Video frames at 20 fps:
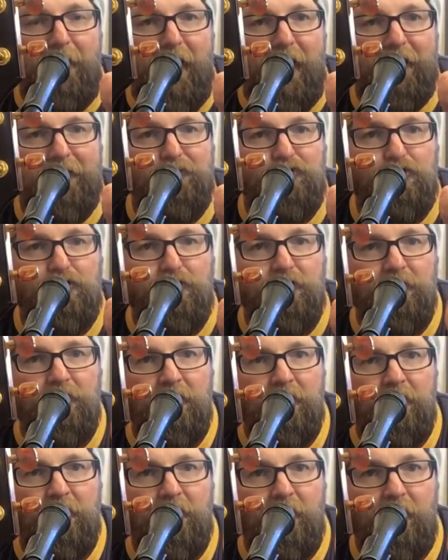match,
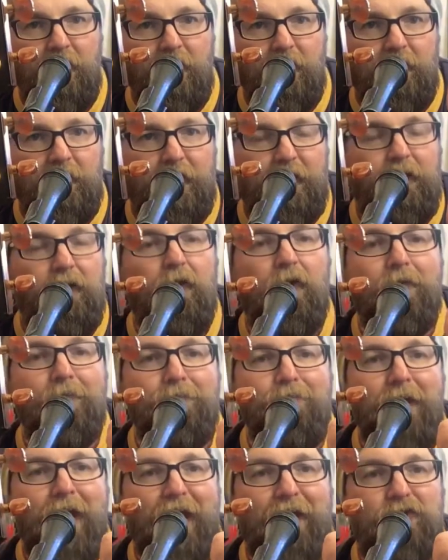all right, or
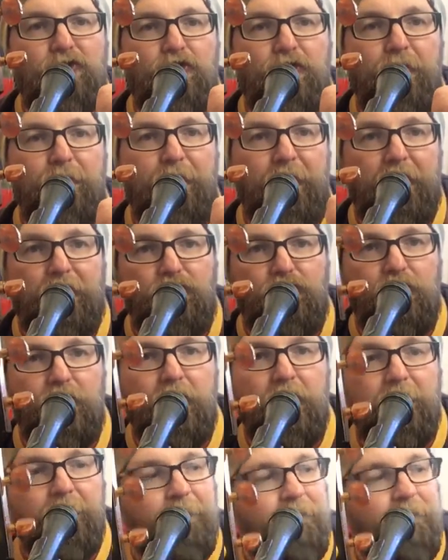match the picture.